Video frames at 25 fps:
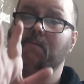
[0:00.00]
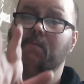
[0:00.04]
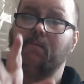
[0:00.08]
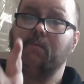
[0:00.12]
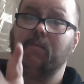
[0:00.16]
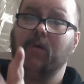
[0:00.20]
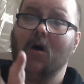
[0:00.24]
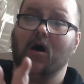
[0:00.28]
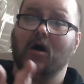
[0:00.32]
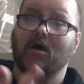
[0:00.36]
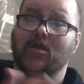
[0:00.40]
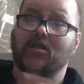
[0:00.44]

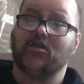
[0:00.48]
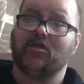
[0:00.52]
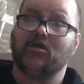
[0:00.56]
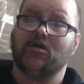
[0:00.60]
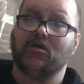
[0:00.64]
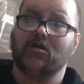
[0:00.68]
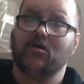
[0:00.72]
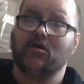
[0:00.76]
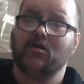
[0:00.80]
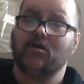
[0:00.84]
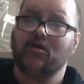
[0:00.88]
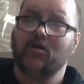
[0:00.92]
But
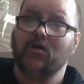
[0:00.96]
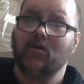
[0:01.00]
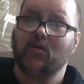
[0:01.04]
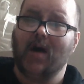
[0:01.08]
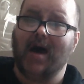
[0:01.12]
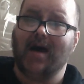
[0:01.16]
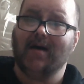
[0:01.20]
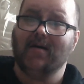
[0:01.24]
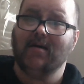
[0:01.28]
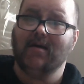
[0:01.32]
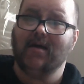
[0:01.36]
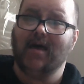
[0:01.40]
you
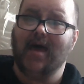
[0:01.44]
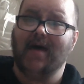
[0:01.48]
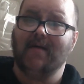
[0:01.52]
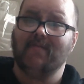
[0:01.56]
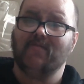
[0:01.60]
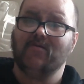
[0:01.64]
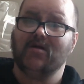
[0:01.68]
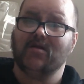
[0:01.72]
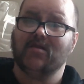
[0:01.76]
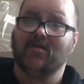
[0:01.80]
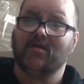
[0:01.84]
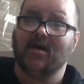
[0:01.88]
have
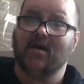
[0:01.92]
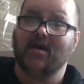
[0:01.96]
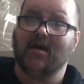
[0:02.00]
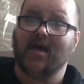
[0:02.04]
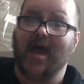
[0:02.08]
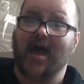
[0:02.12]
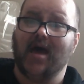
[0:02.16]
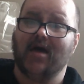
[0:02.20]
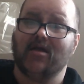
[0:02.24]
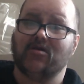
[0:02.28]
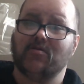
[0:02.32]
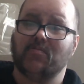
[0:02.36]
everything
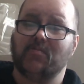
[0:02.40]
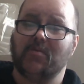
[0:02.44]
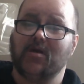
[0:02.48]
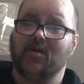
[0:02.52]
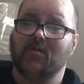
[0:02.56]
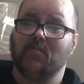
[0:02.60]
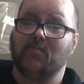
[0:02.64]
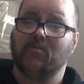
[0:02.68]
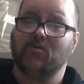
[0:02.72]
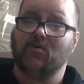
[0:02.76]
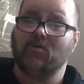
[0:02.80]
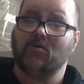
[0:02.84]
has to be
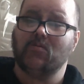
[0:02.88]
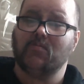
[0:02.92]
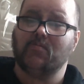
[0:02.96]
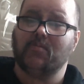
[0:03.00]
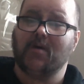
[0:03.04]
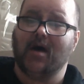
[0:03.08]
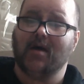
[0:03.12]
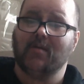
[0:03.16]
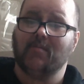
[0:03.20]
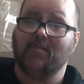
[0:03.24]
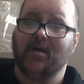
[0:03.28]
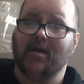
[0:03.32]
approved
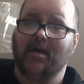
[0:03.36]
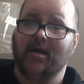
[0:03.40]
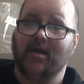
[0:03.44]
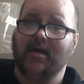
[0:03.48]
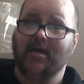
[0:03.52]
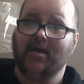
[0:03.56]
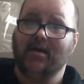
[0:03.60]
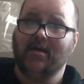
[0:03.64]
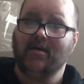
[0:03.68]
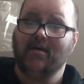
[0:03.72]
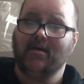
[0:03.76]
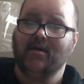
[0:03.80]
by me,
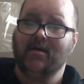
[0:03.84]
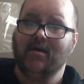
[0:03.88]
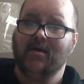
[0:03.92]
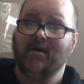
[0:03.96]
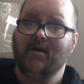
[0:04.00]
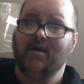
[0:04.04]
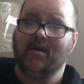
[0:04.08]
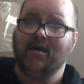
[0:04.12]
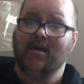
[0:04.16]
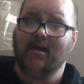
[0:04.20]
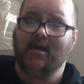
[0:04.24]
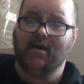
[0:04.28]

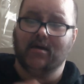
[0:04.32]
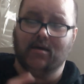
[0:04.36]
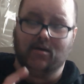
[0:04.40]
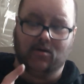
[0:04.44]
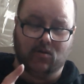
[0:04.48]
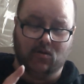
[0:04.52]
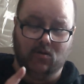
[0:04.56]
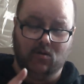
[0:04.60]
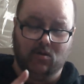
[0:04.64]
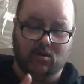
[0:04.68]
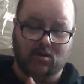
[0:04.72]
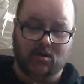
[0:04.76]

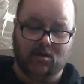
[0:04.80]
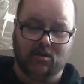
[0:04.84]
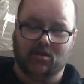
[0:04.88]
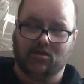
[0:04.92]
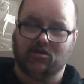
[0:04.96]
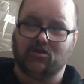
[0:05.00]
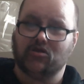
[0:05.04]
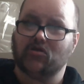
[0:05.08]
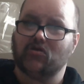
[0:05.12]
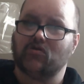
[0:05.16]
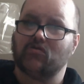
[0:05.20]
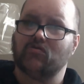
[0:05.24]
including the
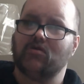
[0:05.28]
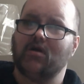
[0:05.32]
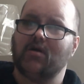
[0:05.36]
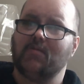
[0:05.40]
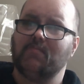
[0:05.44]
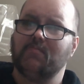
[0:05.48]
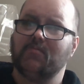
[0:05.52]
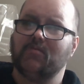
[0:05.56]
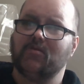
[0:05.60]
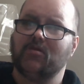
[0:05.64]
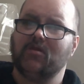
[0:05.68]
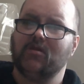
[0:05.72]

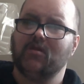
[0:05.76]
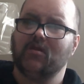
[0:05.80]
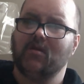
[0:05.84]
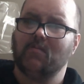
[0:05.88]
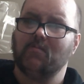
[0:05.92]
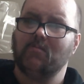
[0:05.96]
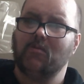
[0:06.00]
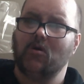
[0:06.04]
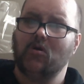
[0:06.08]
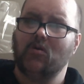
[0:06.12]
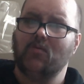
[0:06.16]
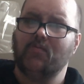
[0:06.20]
script, the
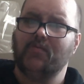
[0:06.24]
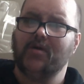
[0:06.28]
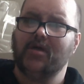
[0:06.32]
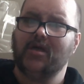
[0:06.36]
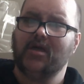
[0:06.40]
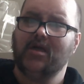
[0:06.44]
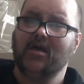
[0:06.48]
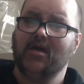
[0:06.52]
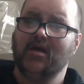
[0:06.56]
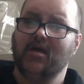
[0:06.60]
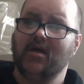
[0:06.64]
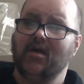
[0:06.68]

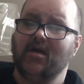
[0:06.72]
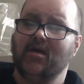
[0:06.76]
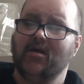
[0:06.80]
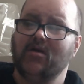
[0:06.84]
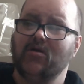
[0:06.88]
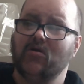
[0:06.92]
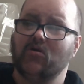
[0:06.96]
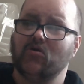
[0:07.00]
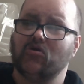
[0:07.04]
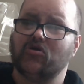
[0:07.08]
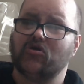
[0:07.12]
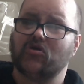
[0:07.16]
movie,
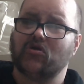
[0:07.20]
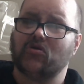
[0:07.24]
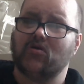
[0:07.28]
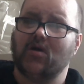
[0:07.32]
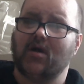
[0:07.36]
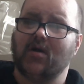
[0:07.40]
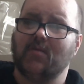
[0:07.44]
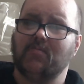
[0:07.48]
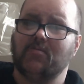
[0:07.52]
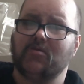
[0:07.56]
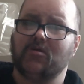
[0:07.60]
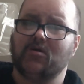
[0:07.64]
your
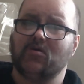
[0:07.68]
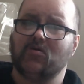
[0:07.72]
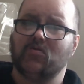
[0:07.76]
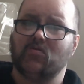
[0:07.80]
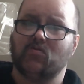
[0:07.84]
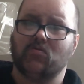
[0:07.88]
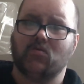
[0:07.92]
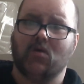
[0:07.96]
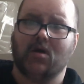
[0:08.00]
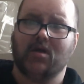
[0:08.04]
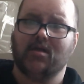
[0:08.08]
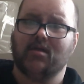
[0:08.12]
script,
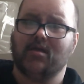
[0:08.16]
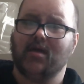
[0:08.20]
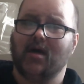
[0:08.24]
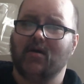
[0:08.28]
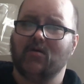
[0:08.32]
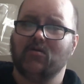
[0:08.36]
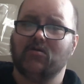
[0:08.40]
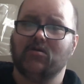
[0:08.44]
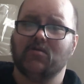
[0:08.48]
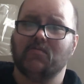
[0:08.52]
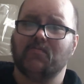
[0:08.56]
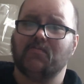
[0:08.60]
right
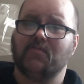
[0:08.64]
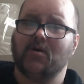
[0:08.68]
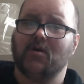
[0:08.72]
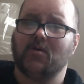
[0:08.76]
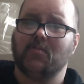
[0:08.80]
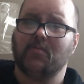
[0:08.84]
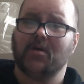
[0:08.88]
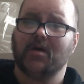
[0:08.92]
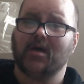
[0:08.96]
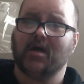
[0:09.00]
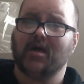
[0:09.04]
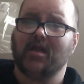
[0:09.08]
down to
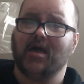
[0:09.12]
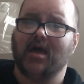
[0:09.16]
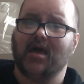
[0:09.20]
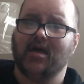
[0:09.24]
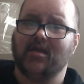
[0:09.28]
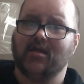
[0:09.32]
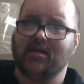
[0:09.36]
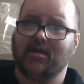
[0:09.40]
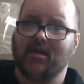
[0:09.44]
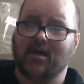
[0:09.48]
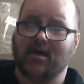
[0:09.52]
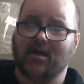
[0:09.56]
filming and
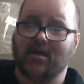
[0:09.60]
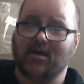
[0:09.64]
editing.